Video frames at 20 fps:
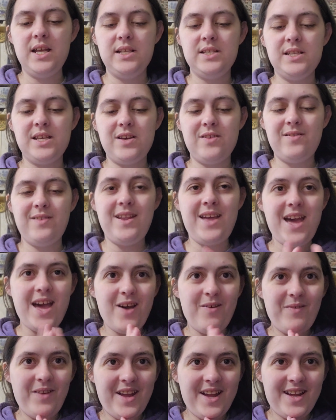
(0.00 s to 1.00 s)
So now
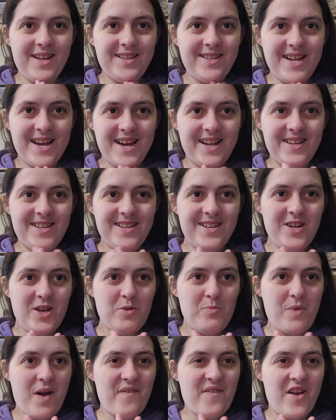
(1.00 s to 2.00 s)
we get down
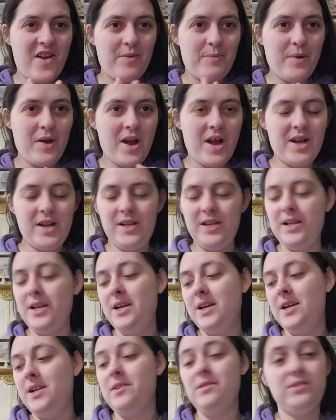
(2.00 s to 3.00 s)
to my favorite part.
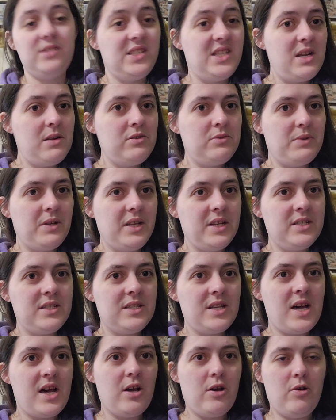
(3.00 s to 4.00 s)
Timber
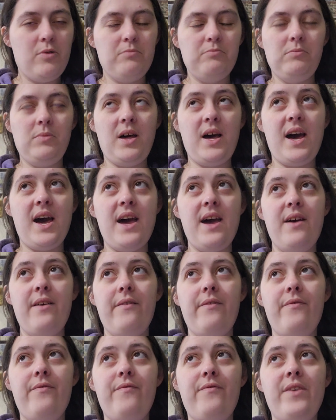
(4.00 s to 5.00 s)
blankets.
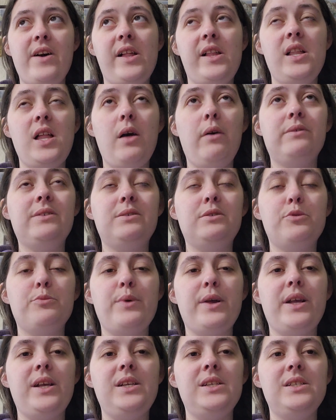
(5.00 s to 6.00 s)
I fell out timber
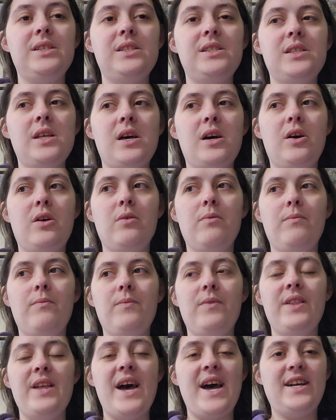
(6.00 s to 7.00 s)
blankets
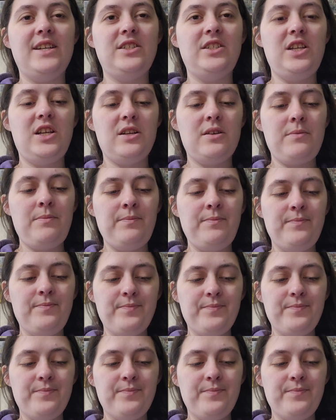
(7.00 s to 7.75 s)
last year.